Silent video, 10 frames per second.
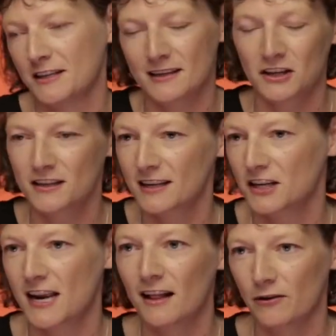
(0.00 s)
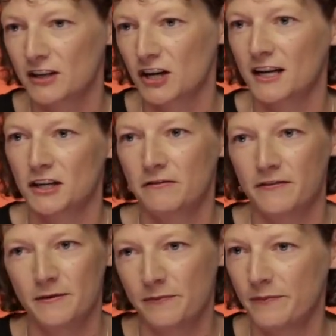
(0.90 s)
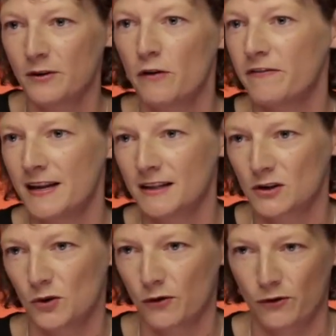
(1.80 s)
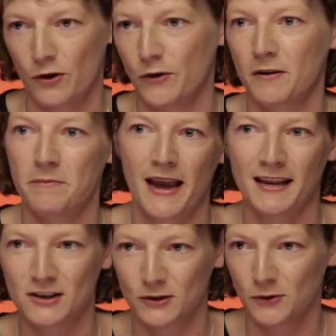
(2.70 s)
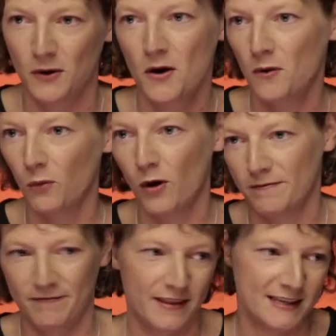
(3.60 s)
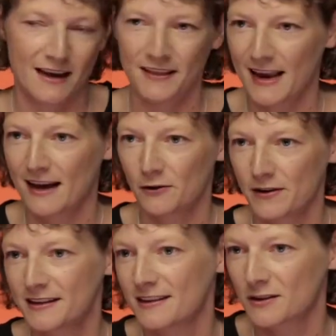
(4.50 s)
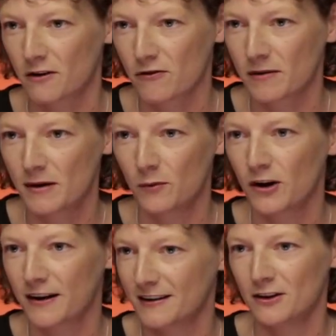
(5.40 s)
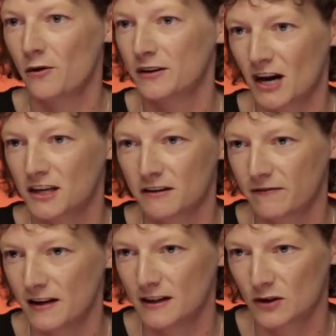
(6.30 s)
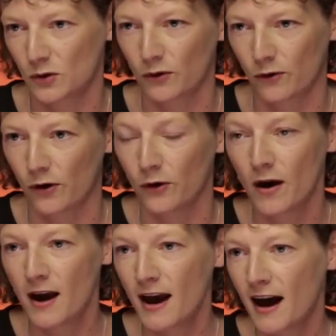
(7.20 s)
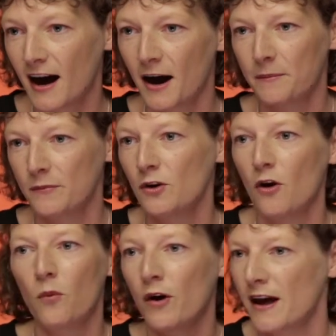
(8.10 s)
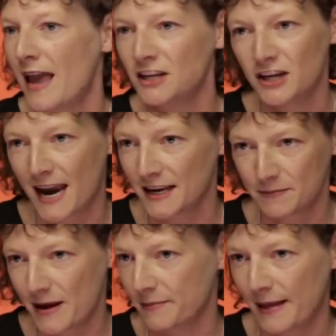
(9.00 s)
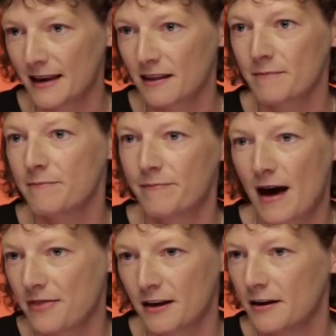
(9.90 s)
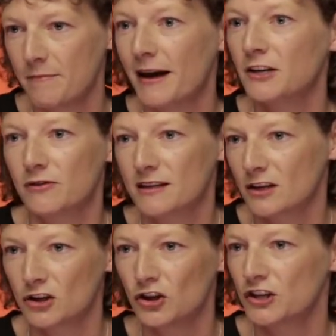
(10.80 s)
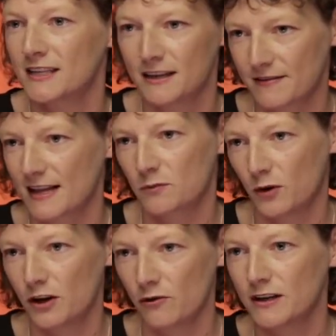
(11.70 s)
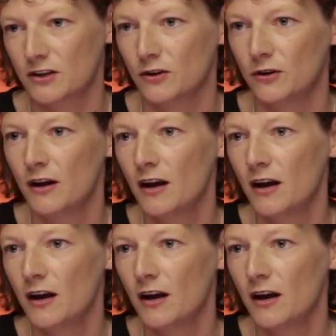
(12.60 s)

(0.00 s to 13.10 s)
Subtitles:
such and such gallery charging for in-store crew compared to what this other gallery that's offering me work, are charging for in-store crew? What are educators being paid at the major institutions, if that's what you're into?